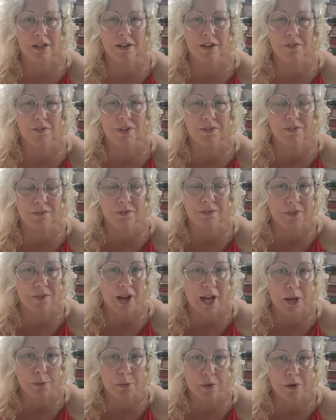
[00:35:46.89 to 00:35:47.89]
every
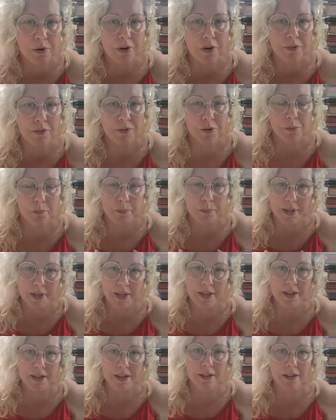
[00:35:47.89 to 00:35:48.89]
fiber of your
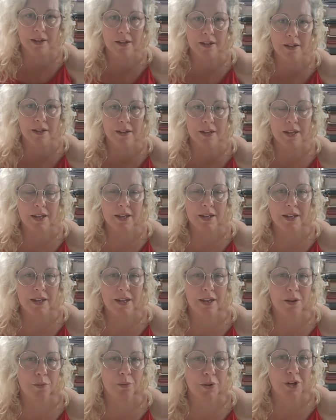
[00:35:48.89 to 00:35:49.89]
being.
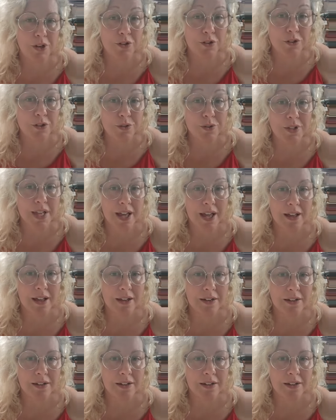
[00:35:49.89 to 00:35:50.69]
And when you do that,